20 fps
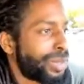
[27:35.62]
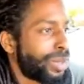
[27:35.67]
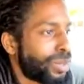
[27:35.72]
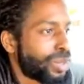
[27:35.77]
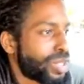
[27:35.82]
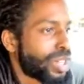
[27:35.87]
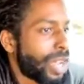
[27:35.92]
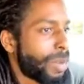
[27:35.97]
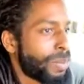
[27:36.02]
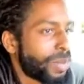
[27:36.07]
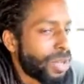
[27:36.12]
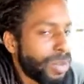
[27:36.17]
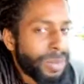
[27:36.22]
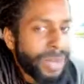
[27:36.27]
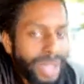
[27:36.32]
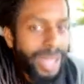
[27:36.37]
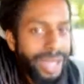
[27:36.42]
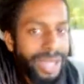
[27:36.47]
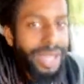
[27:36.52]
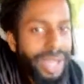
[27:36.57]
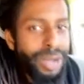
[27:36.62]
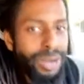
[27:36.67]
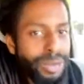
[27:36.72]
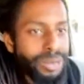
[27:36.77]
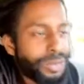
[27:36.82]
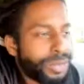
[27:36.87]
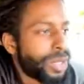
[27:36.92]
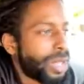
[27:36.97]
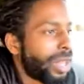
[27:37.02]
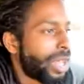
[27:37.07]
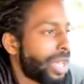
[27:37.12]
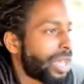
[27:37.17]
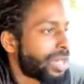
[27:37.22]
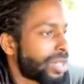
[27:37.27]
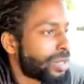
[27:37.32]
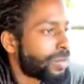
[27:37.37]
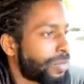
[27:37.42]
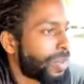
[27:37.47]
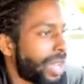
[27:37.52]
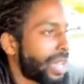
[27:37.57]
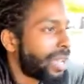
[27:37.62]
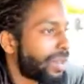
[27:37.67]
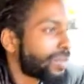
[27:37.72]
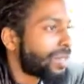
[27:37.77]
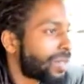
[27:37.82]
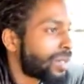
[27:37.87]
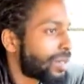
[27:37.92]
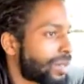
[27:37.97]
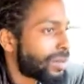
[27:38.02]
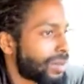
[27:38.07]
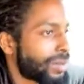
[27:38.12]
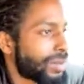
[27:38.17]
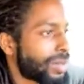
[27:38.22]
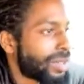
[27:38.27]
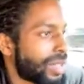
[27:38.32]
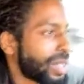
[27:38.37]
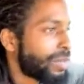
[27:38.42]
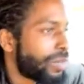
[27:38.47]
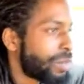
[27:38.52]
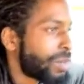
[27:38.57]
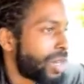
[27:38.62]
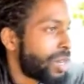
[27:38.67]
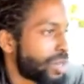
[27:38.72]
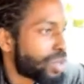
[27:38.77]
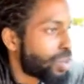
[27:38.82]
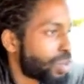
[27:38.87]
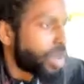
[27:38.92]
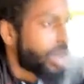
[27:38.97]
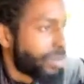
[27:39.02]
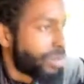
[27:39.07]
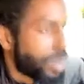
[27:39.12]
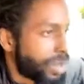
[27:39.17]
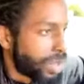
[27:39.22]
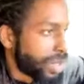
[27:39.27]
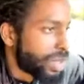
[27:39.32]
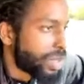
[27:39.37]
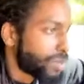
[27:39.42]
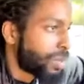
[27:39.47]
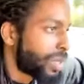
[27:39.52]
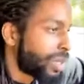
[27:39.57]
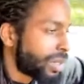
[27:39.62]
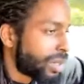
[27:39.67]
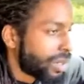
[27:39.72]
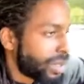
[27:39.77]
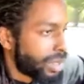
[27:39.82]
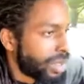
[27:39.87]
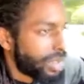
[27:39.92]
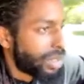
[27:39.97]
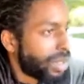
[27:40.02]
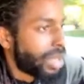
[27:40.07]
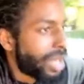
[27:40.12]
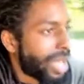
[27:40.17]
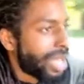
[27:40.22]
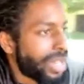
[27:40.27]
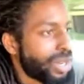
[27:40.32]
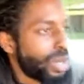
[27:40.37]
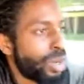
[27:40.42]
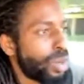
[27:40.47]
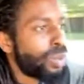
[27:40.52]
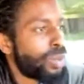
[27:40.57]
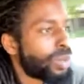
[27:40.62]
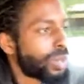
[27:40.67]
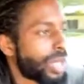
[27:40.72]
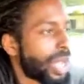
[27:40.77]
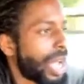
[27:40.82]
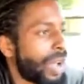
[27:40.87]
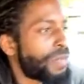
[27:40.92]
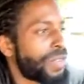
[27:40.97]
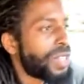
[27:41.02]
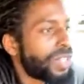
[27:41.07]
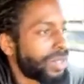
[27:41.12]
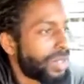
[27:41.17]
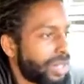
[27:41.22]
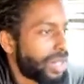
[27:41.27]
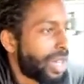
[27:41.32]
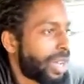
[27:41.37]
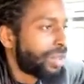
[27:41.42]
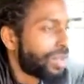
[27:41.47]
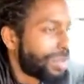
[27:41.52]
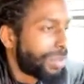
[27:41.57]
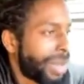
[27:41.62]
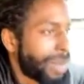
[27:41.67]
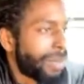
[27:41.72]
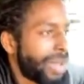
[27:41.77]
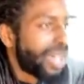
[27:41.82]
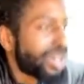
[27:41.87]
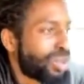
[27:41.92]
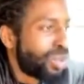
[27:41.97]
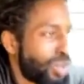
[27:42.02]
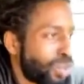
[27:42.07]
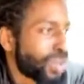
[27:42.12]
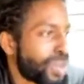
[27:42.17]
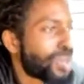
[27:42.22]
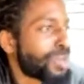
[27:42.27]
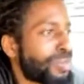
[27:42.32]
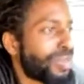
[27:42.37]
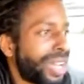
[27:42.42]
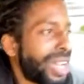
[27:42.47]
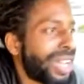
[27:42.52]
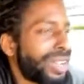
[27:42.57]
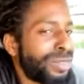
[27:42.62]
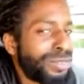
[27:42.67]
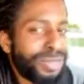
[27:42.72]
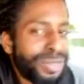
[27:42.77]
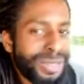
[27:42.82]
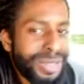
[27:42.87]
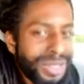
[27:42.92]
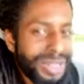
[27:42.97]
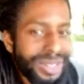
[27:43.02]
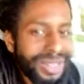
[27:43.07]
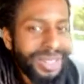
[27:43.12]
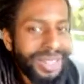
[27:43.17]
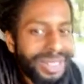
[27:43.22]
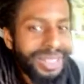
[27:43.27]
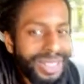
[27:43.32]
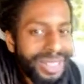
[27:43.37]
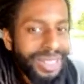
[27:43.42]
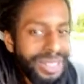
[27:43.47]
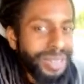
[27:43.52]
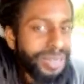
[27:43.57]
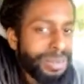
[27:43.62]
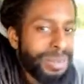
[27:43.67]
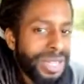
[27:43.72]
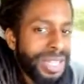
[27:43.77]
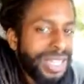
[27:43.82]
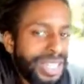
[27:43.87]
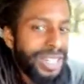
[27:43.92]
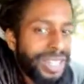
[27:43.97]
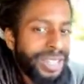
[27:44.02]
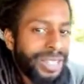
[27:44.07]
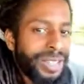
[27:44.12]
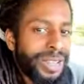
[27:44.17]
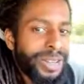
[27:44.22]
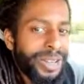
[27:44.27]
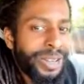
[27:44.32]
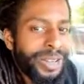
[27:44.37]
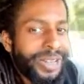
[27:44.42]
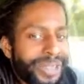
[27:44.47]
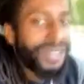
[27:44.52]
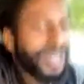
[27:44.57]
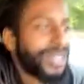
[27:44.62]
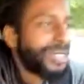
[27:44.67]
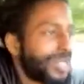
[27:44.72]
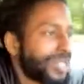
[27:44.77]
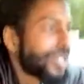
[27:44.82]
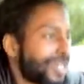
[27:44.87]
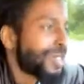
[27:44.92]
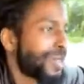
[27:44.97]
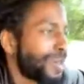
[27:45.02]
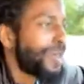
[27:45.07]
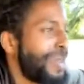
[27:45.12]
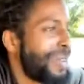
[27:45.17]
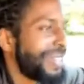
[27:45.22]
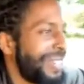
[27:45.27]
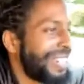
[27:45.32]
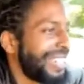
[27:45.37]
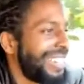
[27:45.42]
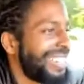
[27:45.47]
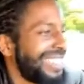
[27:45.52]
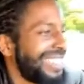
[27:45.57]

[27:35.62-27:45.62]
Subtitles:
we're gonna chop it up and hang out for the last 5 to 7 minutes or whatever it is. But I know confidently now that my battery will survive me getting there, so